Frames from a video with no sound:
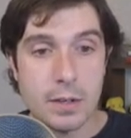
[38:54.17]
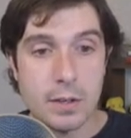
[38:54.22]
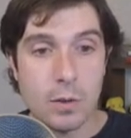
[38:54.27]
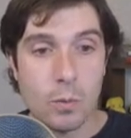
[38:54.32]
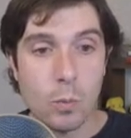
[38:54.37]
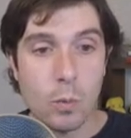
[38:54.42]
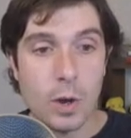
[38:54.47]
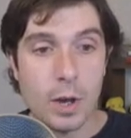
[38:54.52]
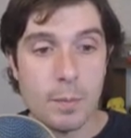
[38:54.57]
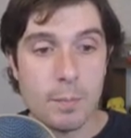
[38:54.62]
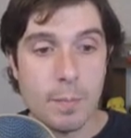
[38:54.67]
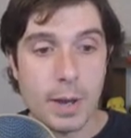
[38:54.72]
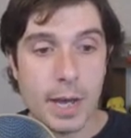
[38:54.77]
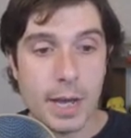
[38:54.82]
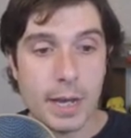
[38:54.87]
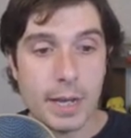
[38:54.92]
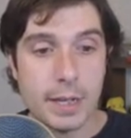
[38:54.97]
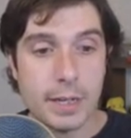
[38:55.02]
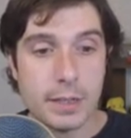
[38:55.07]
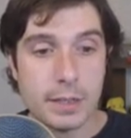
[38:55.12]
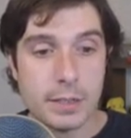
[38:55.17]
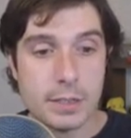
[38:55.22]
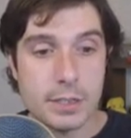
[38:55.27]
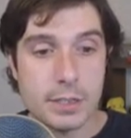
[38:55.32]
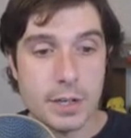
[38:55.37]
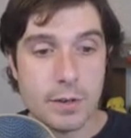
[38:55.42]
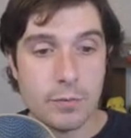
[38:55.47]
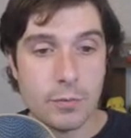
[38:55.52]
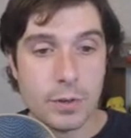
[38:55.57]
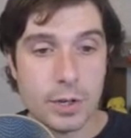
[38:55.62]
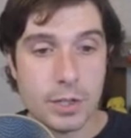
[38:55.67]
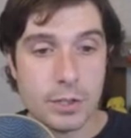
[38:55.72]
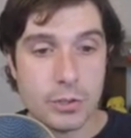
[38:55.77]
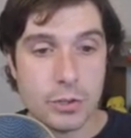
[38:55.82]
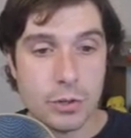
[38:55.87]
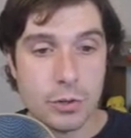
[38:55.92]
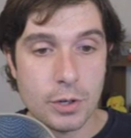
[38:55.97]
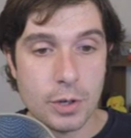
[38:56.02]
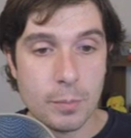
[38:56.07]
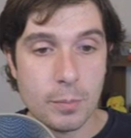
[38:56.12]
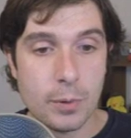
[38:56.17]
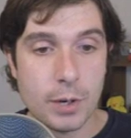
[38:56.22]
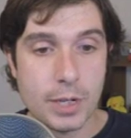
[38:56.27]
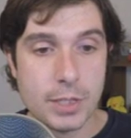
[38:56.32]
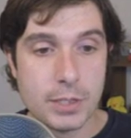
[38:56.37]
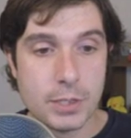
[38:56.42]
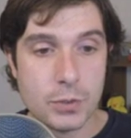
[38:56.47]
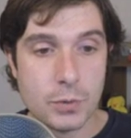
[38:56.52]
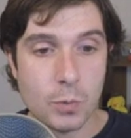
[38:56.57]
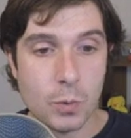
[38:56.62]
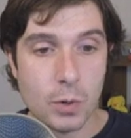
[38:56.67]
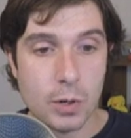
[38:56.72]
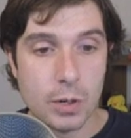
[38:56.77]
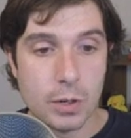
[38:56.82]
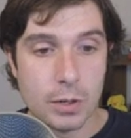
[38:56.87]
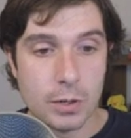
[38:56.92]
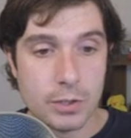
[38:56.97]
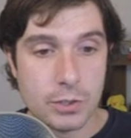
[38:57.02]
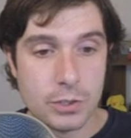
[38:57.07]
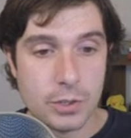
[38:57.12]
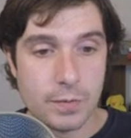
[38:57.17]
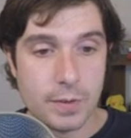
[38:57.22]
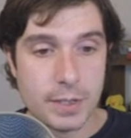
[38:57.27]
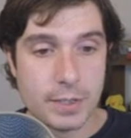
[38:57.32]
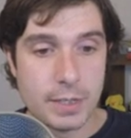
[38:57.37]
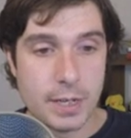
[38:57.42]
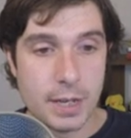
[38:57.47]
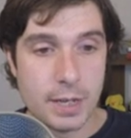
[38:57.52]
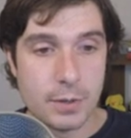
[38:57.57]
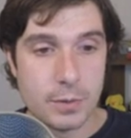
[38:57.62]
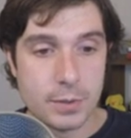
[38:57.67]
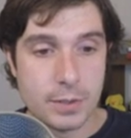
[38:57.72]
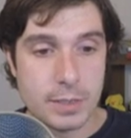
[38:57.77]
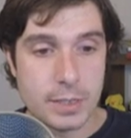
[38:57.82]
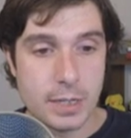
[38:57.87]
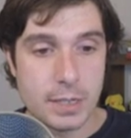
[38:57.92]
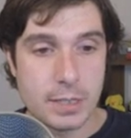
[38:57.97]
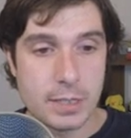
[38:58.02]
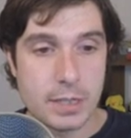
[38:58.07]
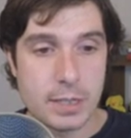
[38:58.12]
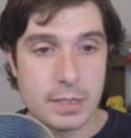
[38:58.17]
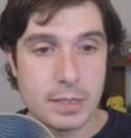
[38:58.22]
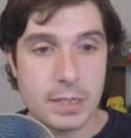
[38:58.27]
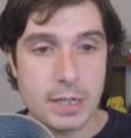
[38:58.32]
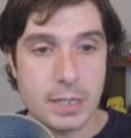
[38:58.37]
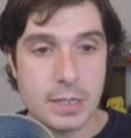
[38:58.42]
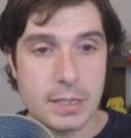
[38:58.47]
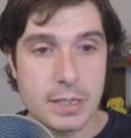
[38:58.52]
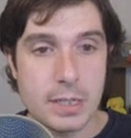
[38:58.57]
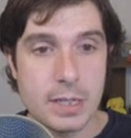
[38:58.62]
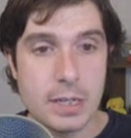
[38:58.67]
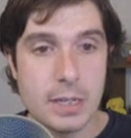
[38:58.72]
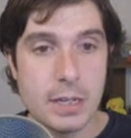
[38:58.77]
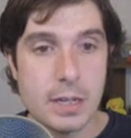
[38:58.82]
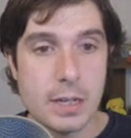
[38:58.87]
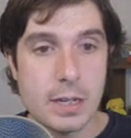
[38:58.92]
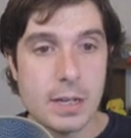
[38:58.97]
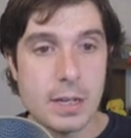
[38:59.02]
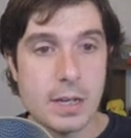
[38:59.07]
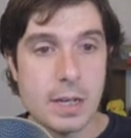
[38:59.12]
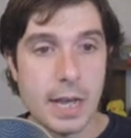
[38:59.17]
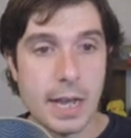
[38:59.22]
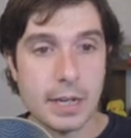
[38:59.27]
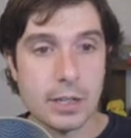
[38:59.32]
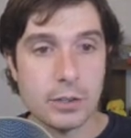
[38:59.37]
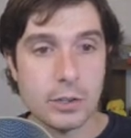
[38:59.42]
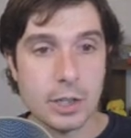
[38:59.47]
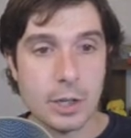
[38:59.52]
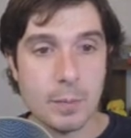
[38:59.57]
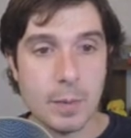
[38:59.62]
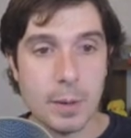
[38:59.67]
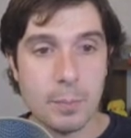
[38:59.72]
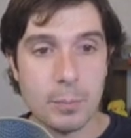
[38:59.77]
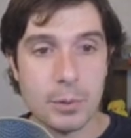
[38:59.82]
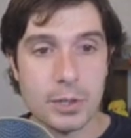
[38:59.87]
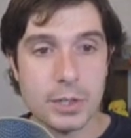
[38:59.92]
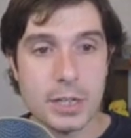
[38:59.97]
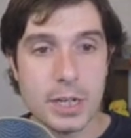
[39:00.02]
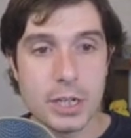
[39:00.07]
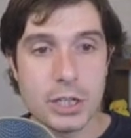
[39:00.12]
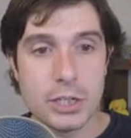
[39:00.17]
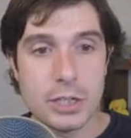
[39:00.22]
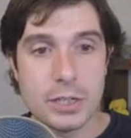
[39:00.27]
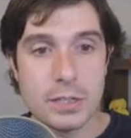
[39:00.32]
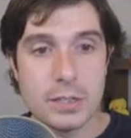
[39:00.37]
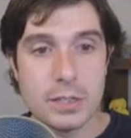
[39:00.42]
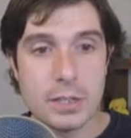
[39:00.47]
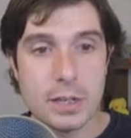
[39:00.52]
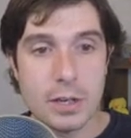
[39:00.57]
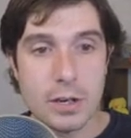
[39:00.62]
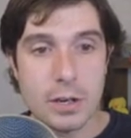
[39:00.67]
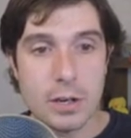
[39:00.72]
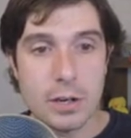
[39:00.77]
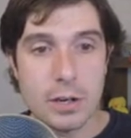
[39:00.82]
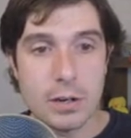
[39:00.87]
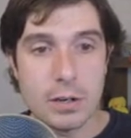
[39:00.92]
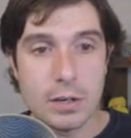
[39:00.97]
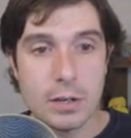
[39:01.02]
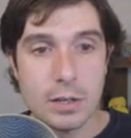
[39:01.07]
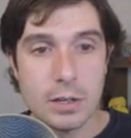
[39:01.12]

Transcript: what my different turnip prices were. So if I say it was 60, 60, I can look at my predictions here